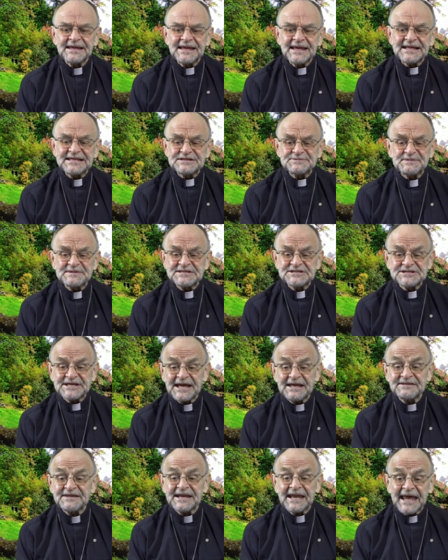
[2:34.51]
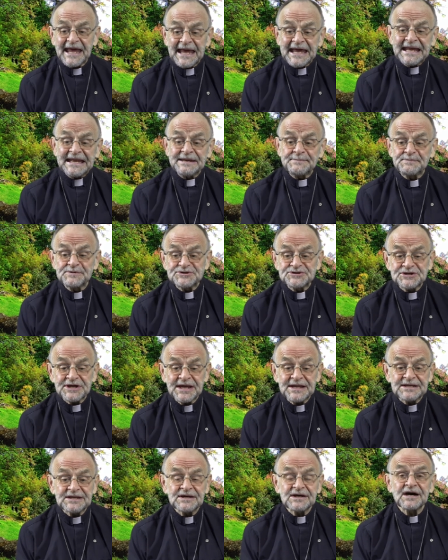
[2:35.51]
It's been said that
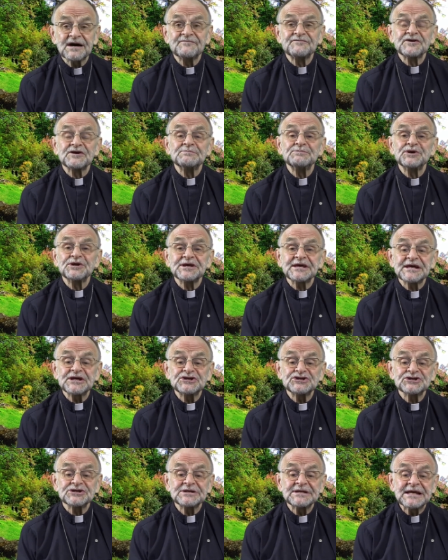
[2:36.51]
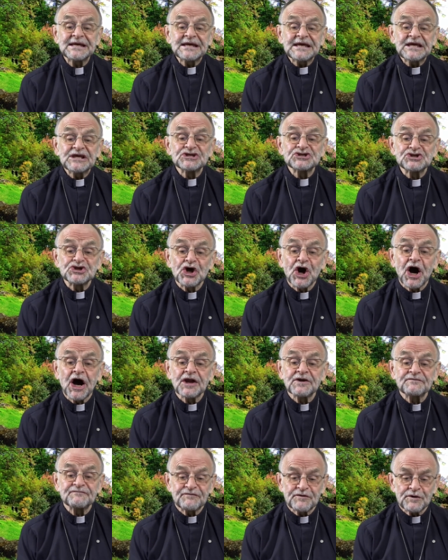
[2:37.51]
80% of communication is
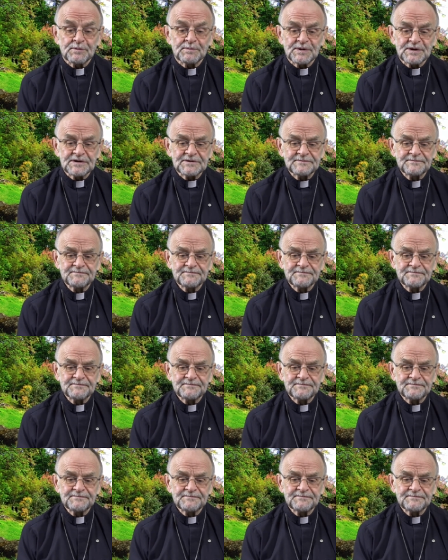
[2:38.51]
nonverbal.